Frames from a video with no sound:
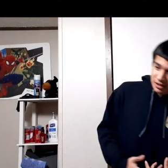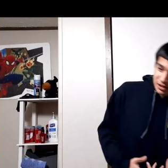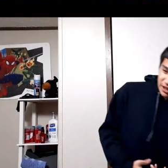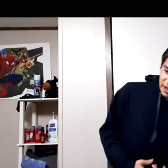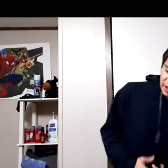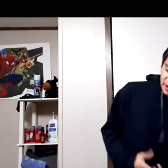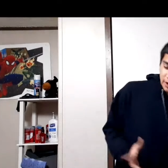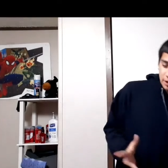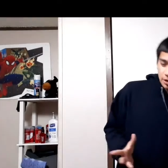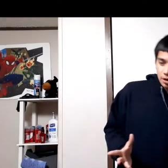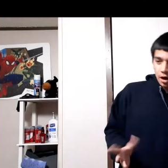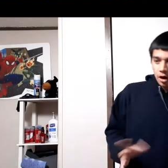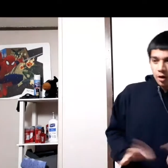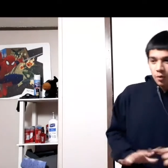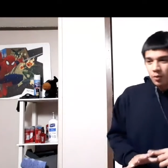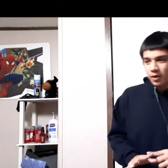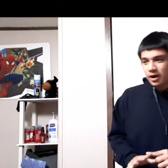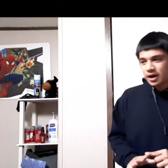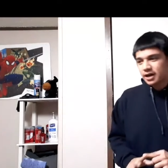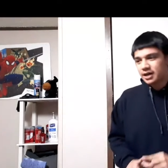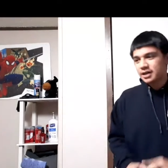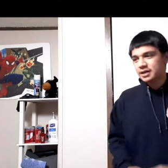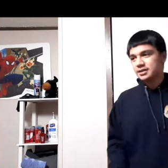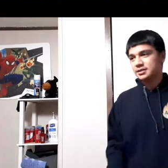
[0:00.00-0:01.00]
was like, you know
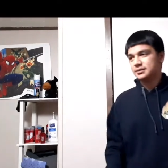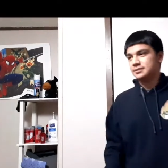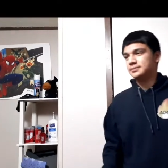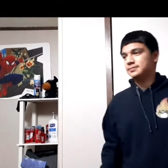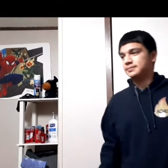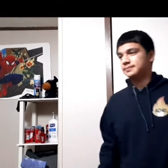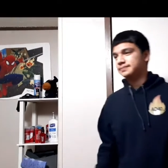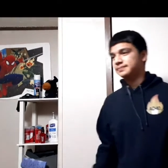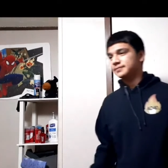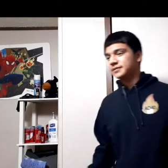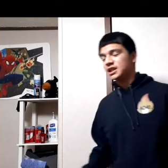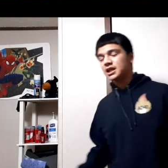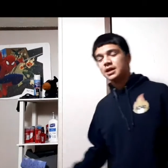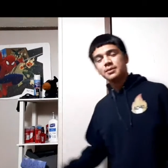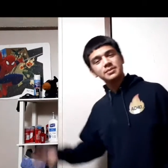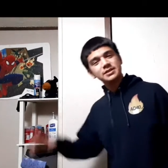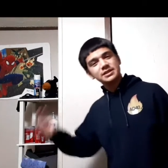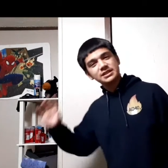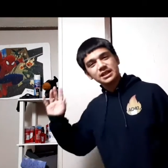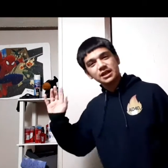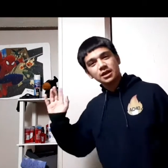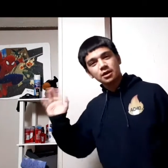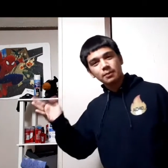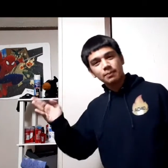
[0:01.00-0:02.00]
what? I'm gonna
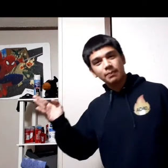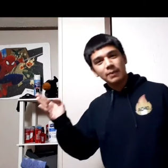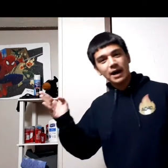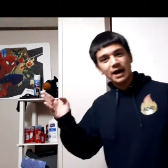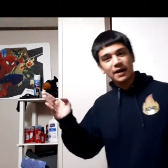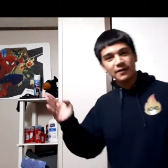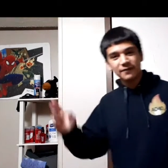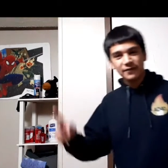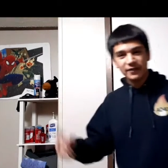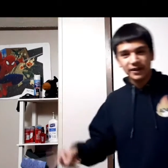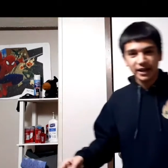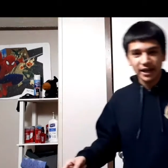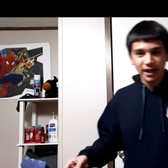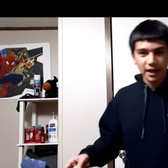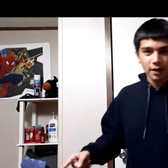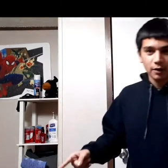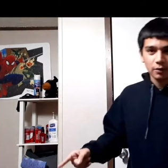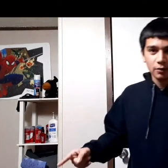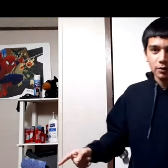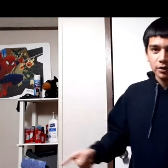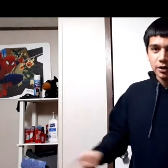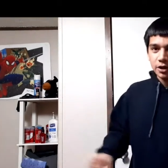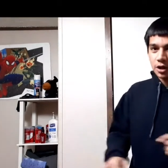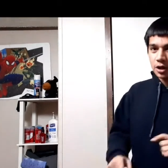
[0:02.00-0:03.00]
say goodbye for
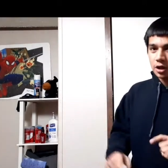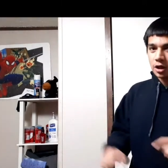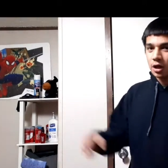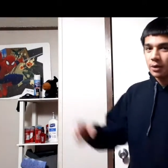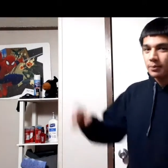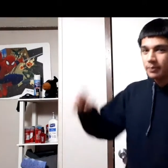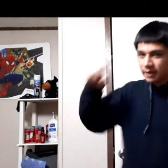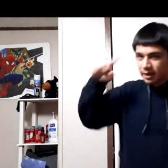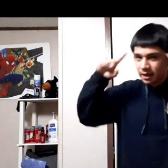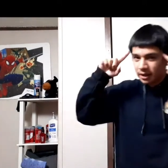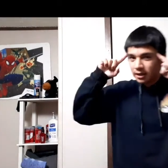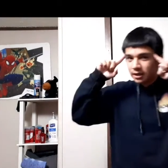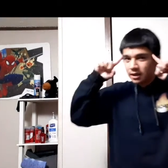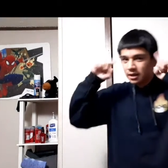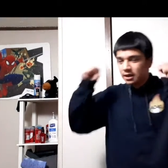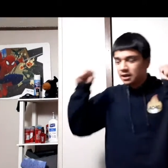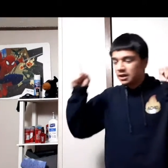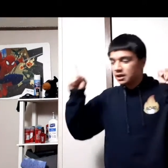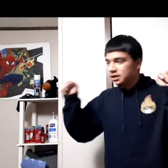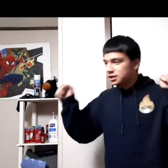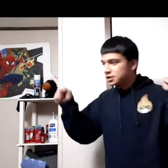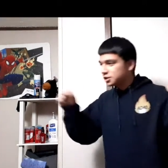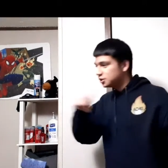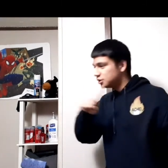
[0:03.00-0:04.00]
now. I'm
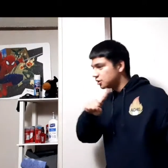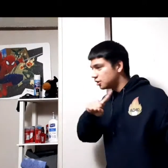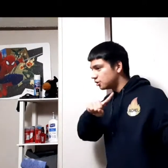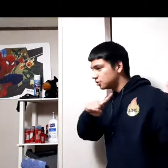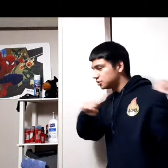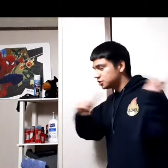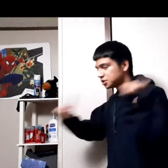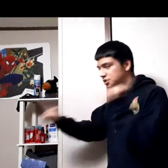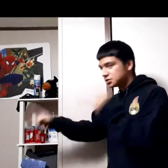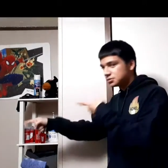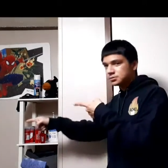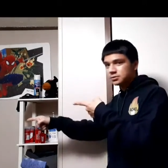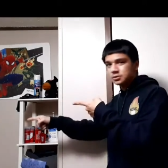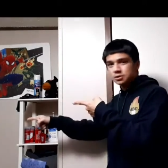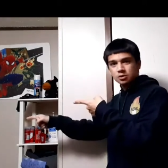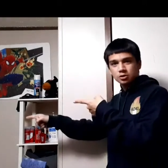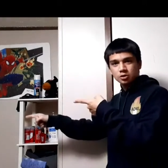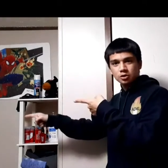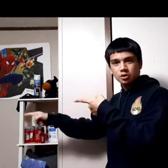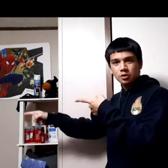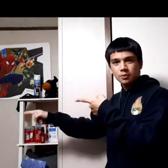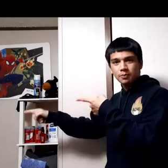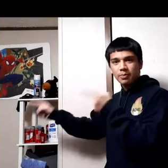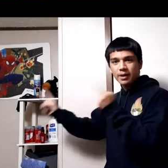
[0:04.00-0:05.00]
gonna, just
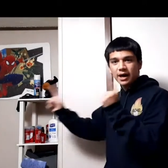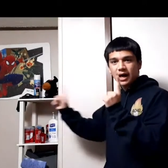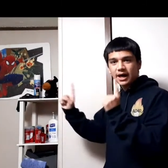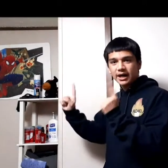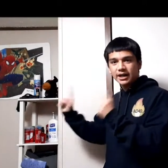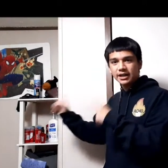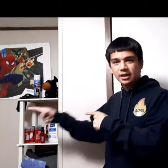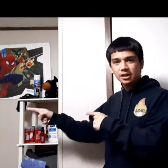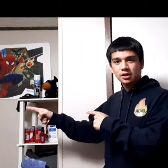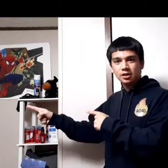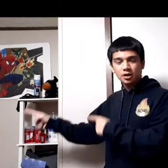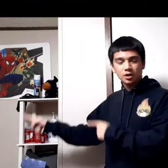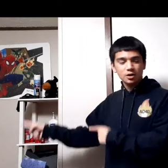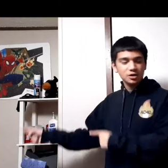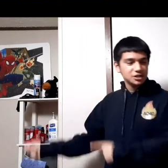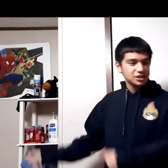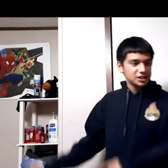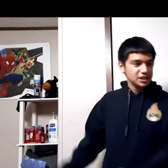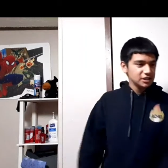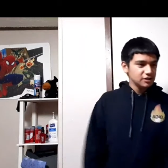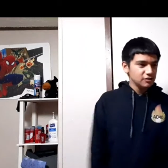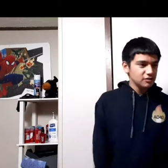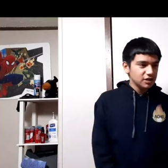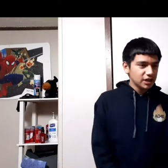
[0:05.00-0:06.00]
goodbye.
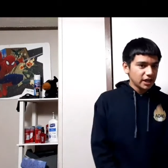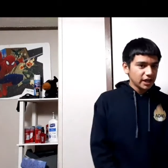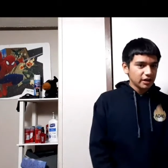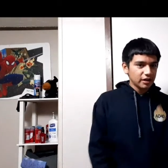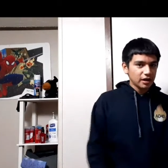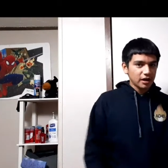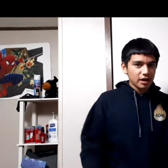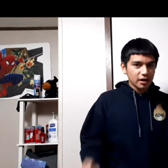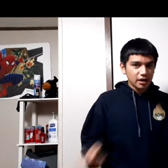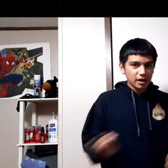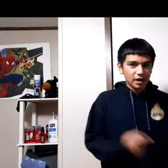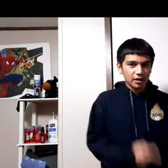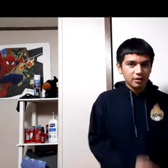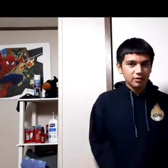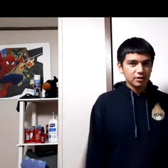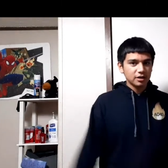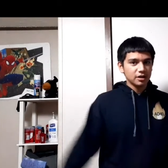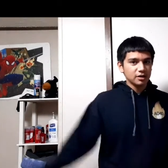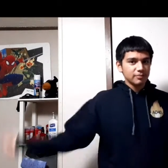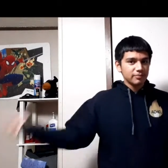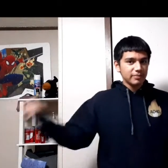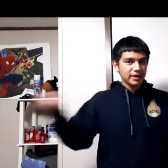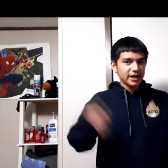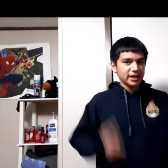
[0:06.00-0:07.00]
See you later. I'll
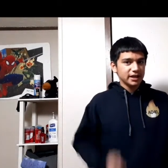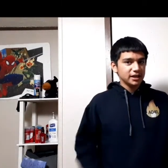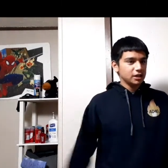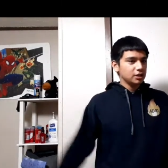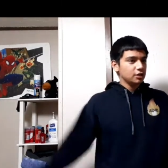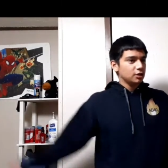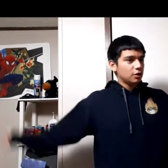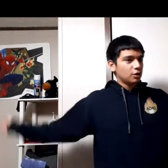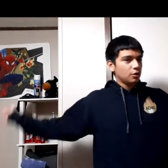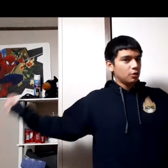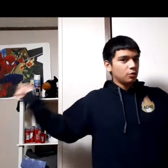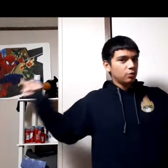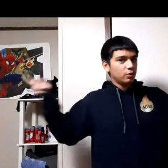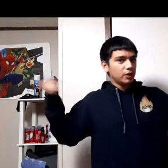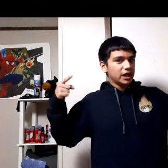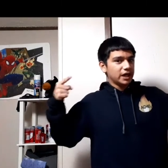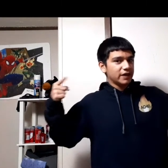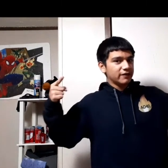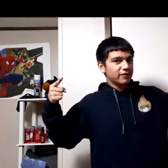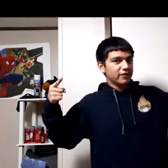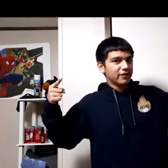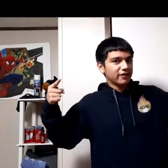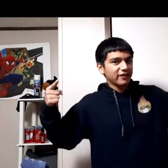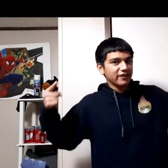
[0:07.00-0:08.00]
come back,
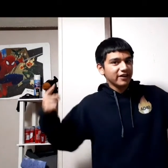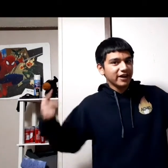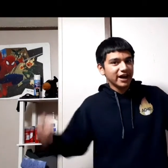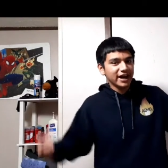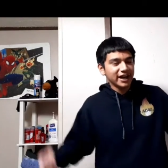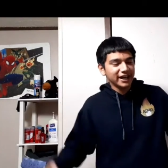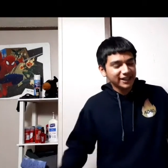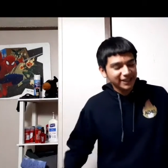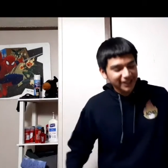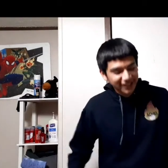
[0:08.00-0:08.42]
whenever I